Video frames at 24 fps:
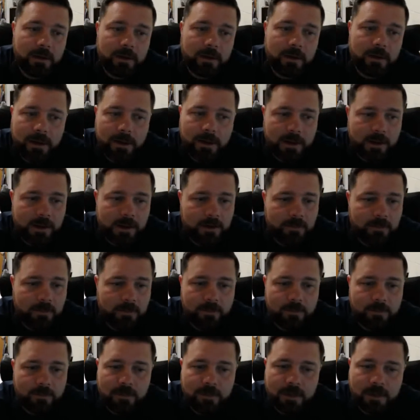um,
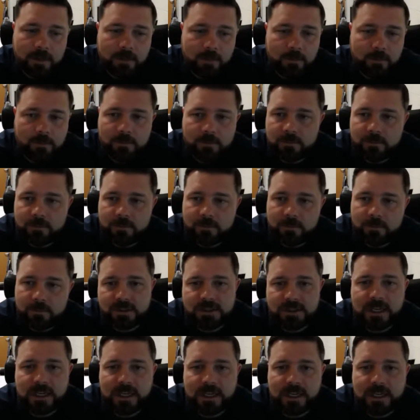you know, there's
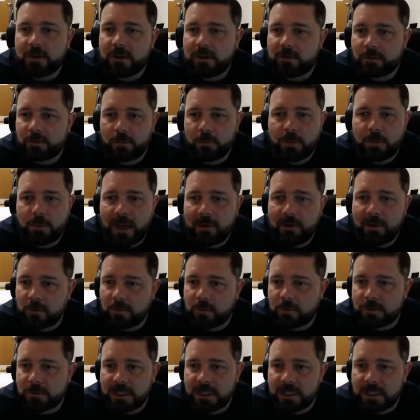several different
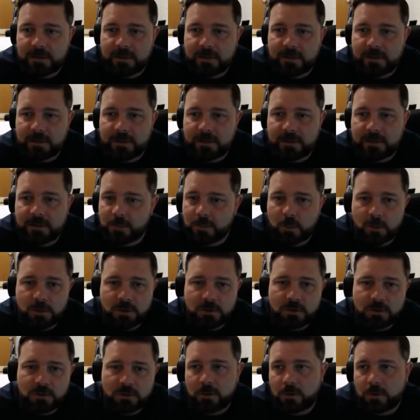platforms out there.
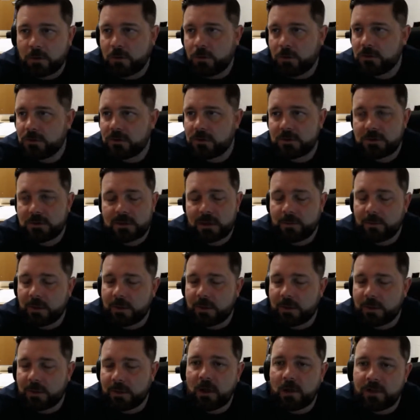SportsRecruits. I
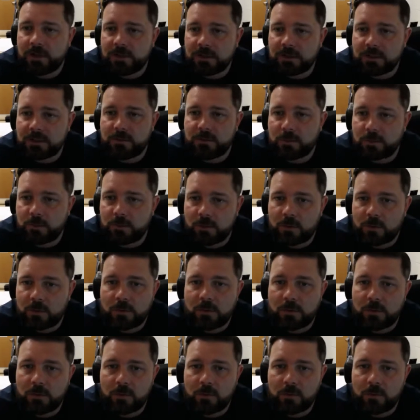mean, all these different
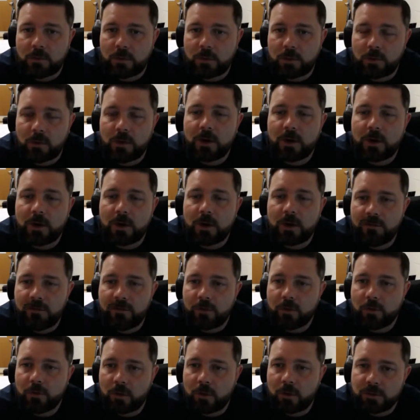recruit recruiting
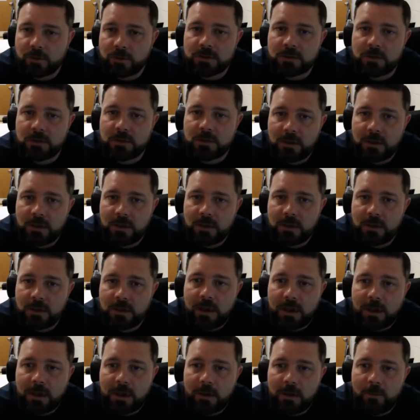platforms.
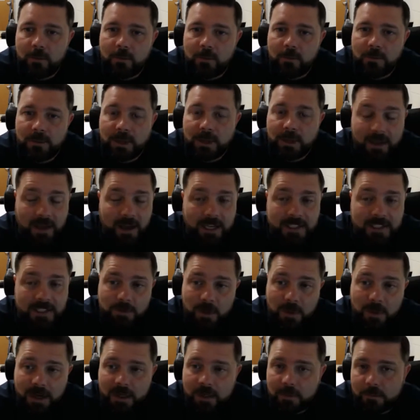Um, they cost
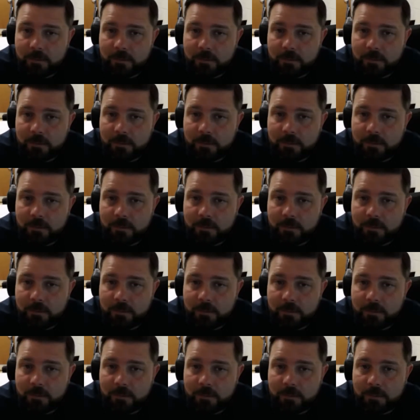money, but they do a lot of the
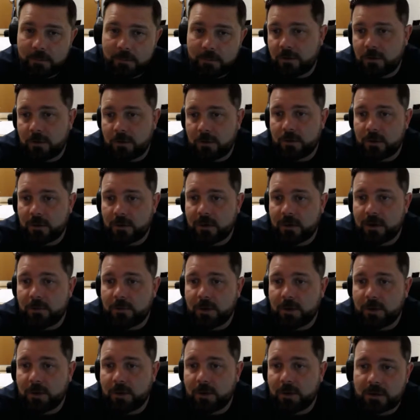work for you too. They're
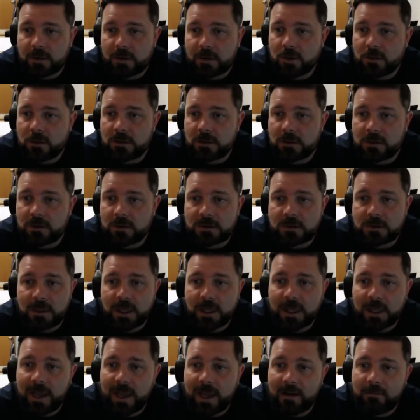emailing the coaches.
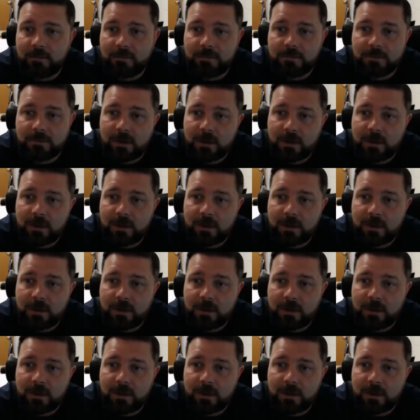They have,